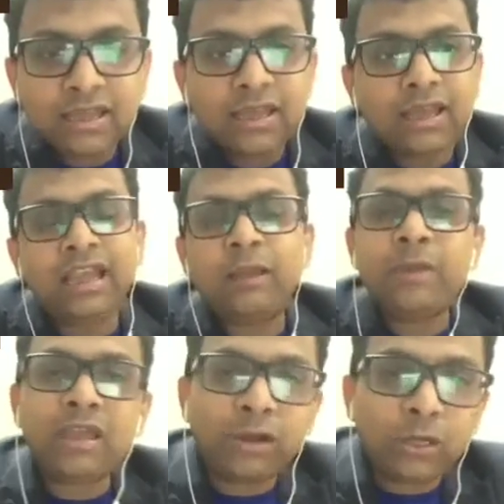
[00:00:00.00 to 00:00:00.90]
He will be
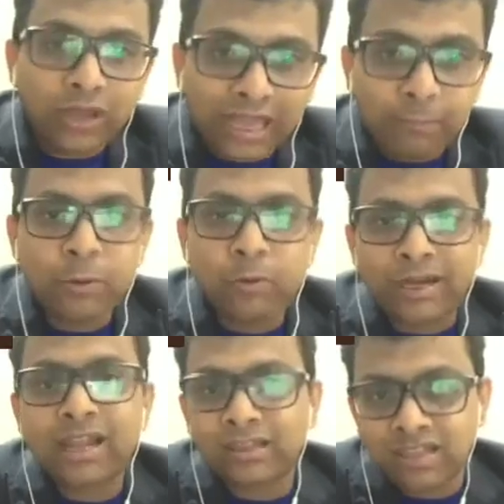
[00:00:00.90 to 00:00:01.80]
able to help you better
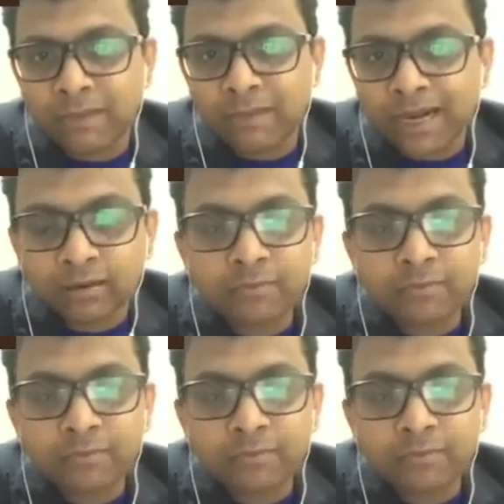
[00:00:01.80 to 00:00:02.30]
in this matter.